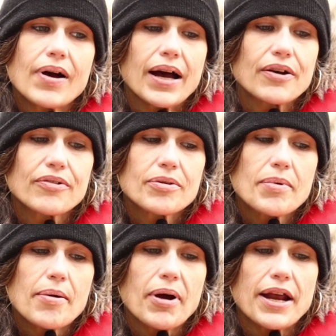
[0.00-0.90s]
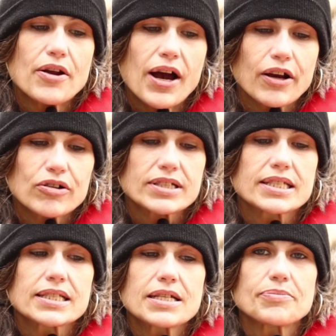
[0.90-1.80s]
I don't remember. I know I go to
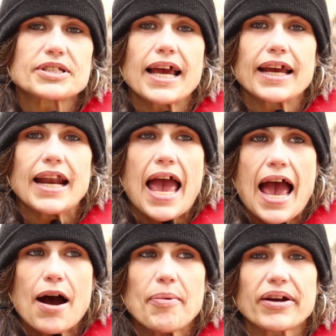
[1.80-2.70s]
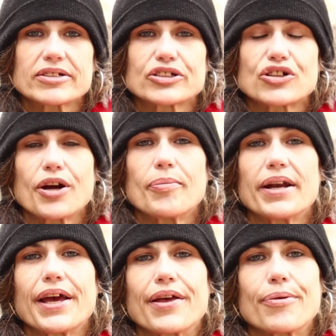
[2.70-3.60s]
sleep saying, how am I going to start
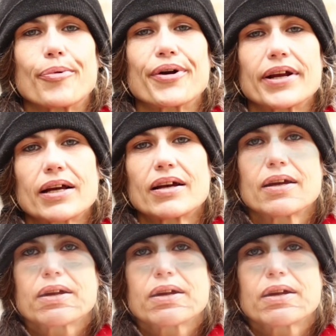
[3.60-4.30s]
my day in the morning?